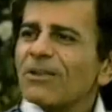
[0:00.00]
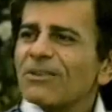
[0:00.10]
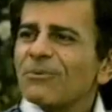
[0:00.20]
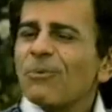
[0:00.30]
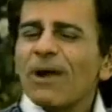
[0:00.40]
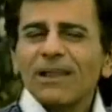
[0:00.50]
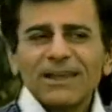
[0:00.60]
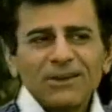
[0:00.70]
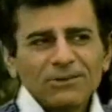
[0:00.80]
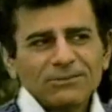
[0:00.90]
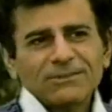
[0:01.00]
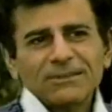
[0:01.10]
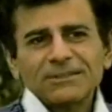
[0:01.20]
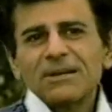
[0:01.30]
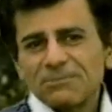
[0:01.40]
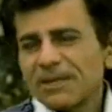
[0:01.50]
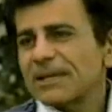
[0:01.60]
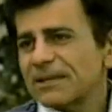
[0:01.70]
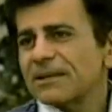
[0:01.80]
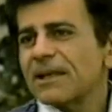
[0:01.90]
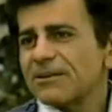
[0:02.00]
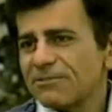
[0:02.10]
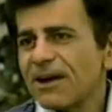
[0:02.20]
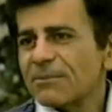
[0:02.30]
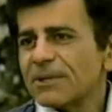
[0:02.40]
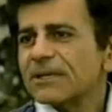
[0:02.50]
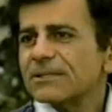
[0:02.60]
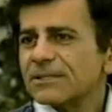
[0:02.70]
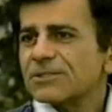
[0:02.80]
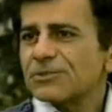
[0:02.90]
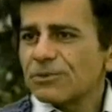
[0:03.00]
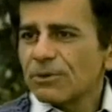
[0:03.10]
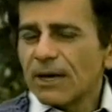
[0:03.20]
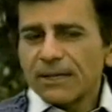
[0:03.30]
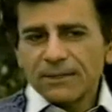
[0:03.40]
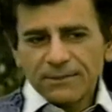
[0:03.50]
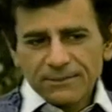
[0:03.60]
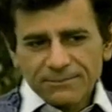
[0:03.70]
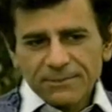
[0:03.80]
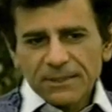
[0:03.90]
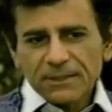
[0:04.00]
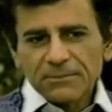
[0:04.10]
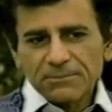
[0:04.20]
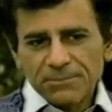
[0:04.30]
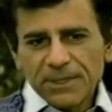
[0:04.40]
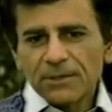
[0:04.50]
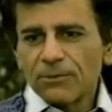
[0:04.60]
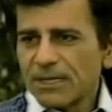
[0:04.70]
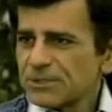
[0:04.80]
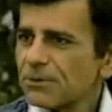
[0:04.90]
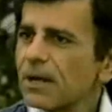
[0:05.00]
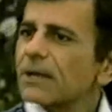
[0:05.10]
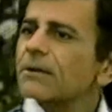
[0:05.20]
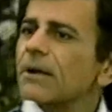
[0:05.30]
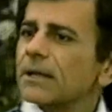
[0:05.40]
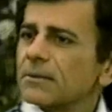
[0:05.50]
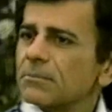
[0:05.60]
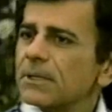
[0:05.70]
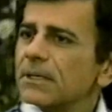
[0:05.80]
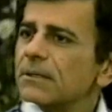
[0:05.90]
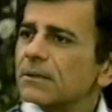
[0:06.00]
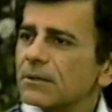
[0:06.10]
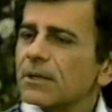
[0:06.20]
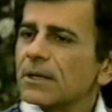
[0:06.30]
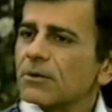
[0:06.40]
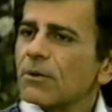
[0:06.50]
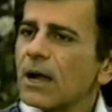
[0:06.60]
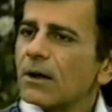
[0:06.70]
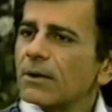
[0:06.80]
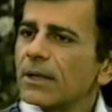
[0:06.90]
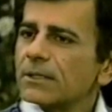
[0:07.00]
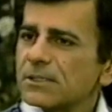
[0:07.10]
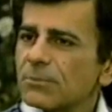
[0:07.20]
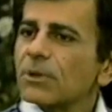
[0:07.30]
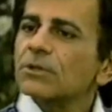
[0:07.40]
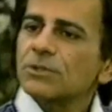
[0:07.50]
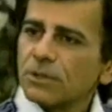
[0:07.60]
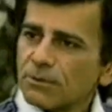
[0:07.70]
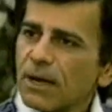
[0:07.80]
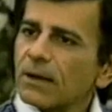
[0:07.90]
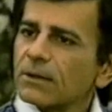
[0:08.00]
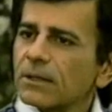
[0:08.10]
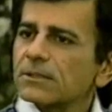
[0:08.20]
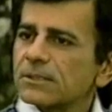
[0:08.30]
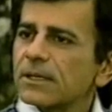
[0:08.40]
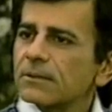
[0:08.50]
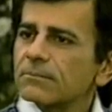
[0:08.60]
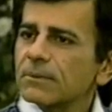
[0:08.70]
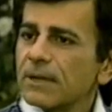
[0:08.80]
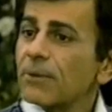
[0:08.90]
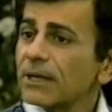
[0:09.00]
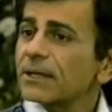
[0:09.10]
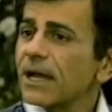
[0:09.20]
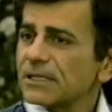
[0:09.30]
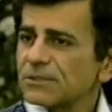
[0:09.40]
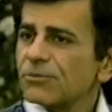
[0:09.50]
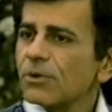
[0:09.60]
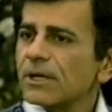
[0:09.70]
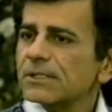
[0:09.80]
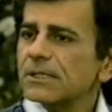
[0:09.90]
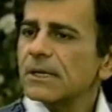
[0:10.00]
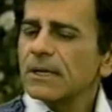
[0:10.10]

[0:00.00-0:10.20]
Well, while they don't, they can identify me. It's true. I can be in a restaurant or I can be in a crowd and someone will turn around and they'll say, they recognize the voice.